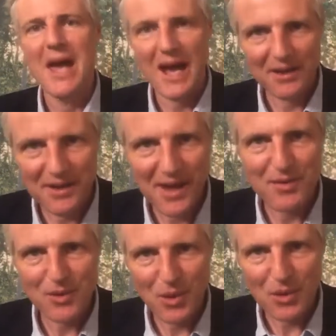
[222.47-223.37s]
and
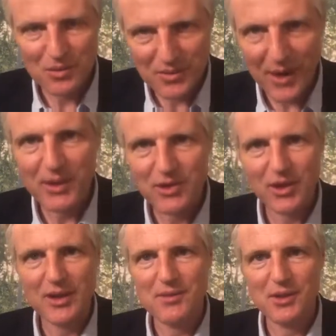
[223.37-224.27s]
therefore very
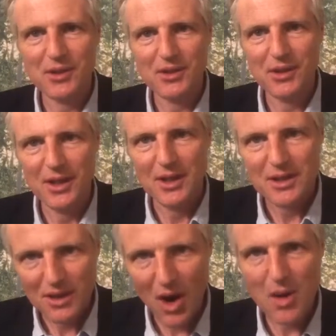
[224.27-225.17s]
significant
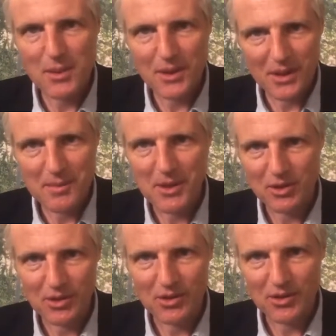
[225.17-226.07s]
carbon
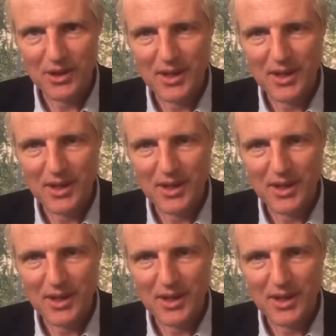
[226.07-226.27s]
emissions.